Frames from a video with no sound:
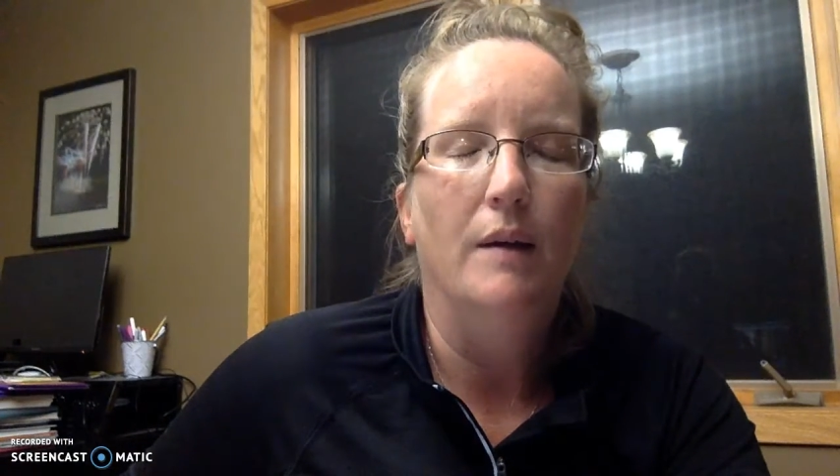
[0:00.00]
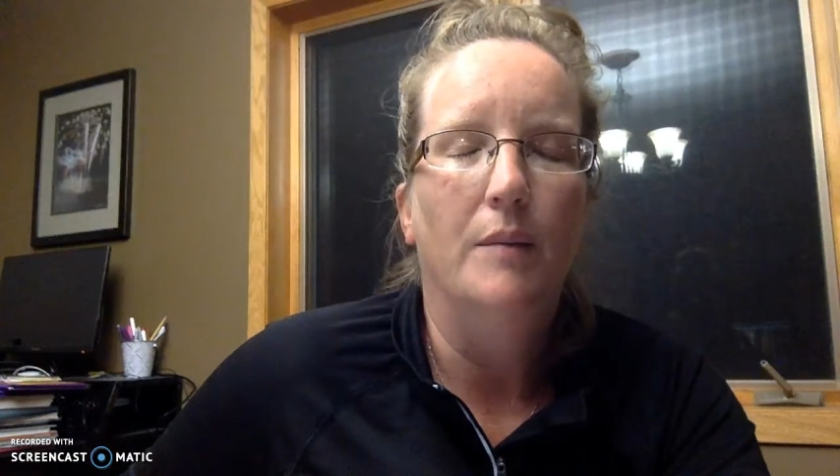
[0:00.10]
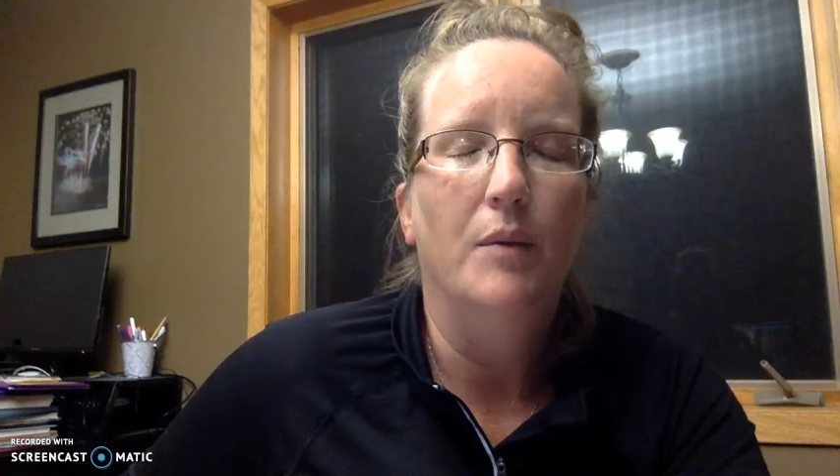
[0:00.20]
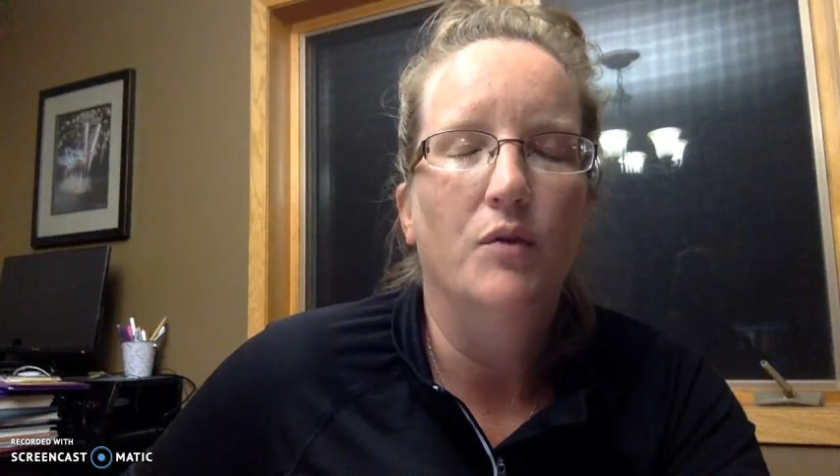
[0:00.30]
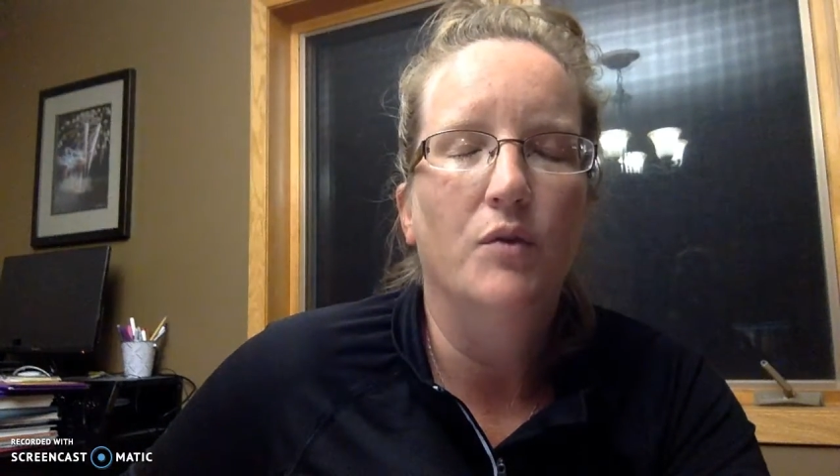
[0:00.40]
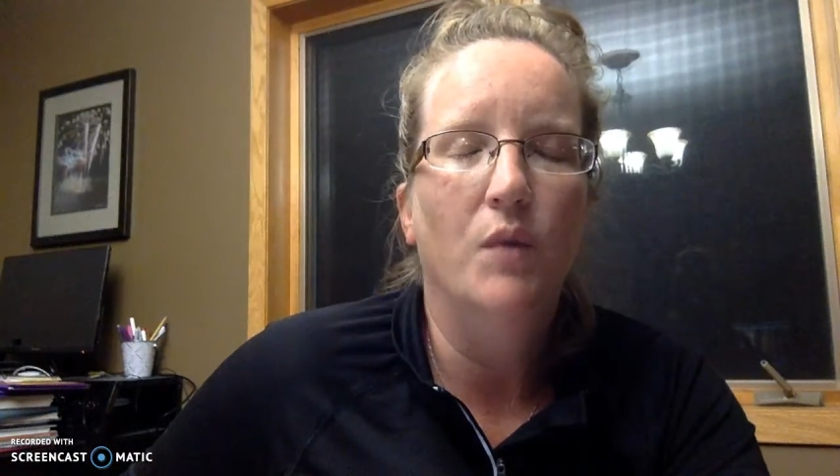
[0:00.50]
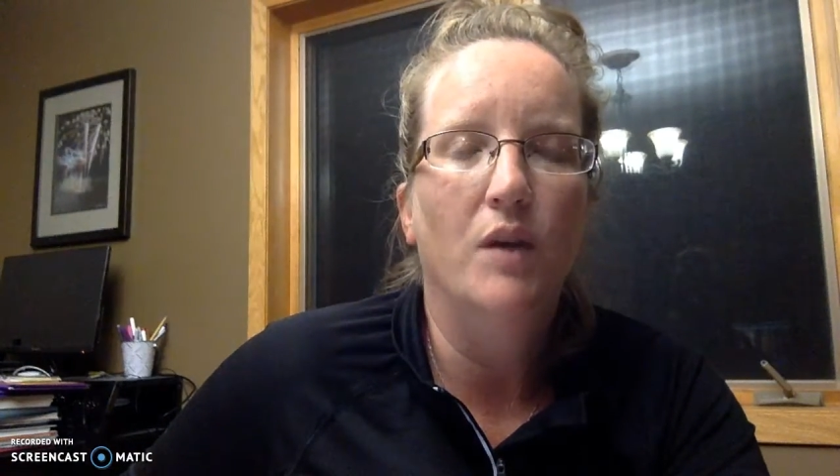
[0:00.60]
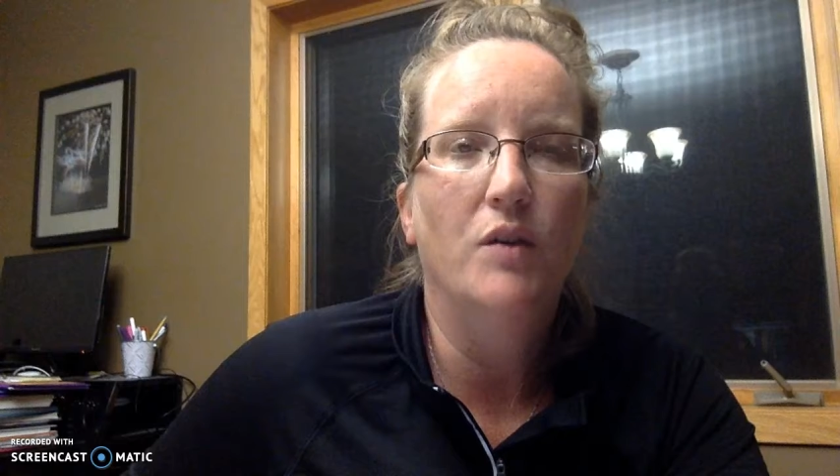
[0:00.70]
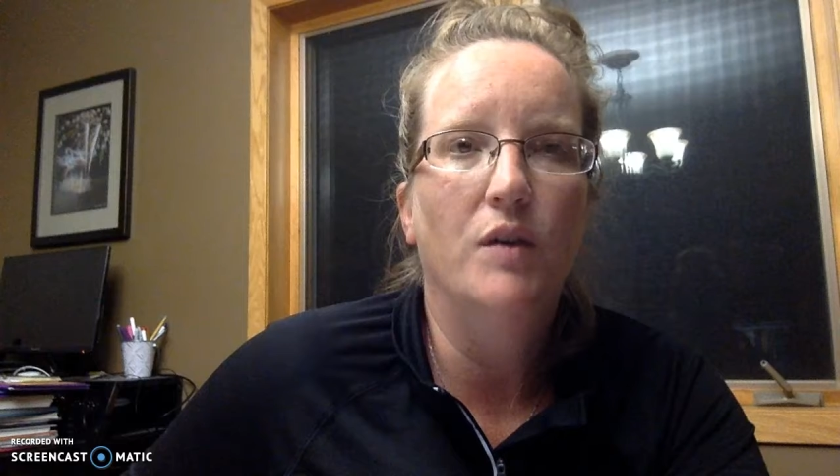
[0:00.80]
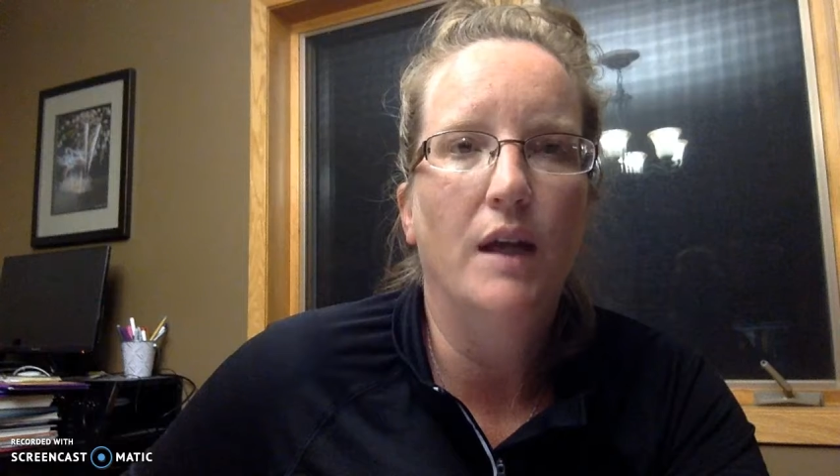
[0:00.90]

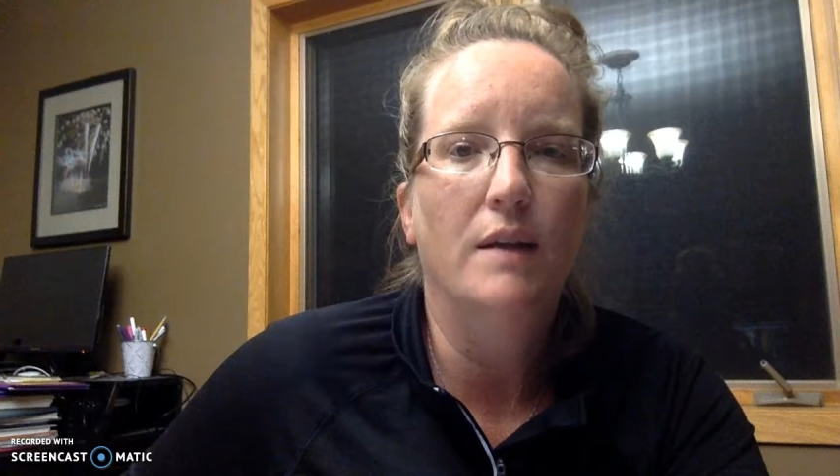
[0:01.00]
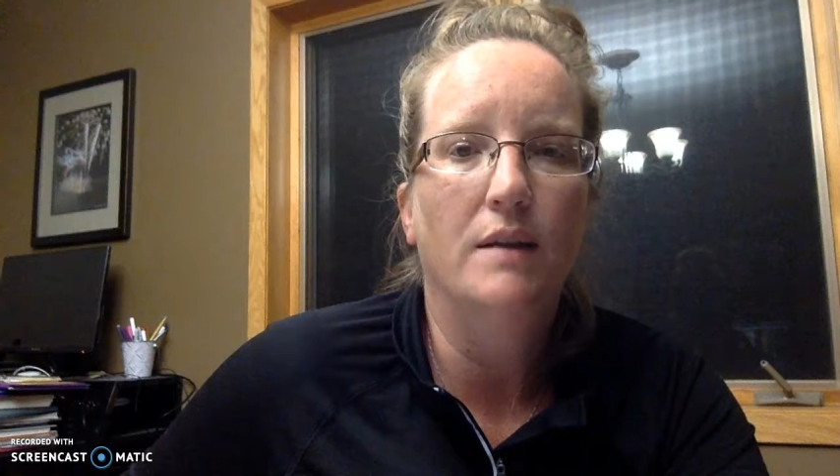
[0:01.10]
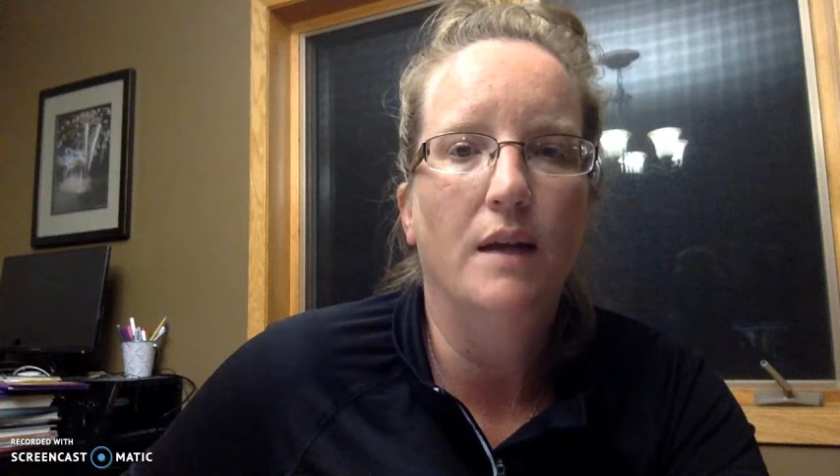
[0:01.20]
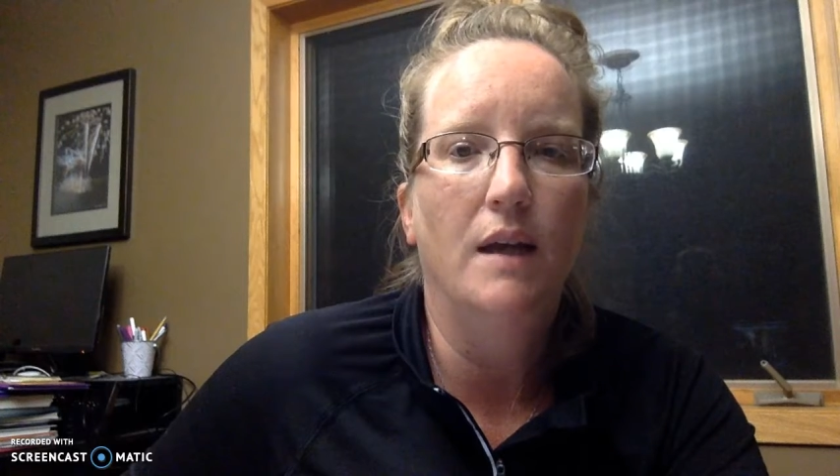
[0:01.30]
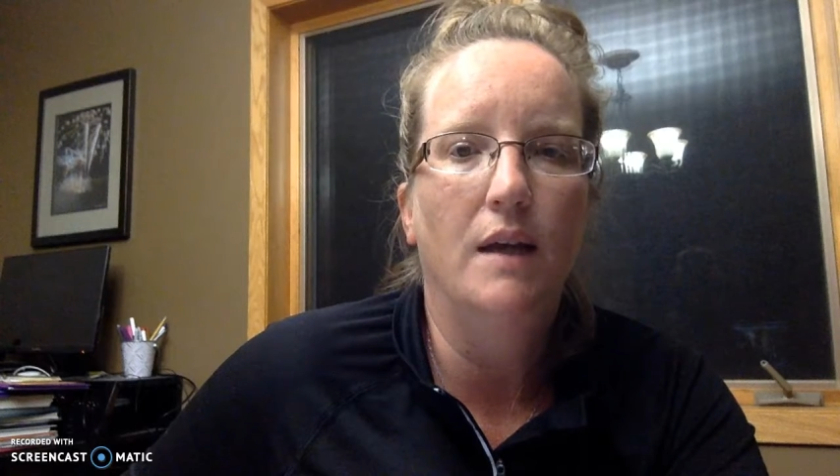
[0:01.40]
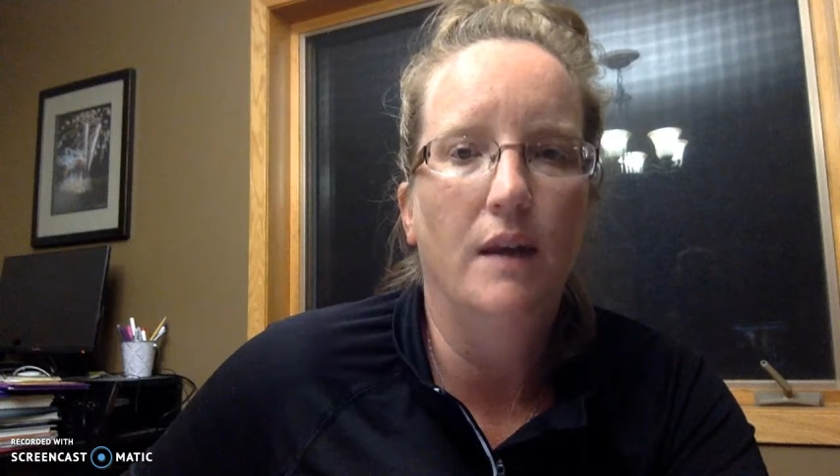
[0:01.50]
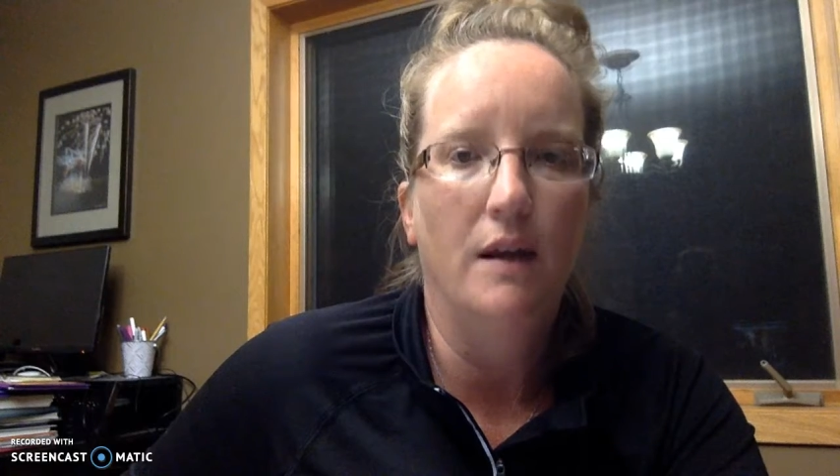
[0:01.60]
persuasion essay that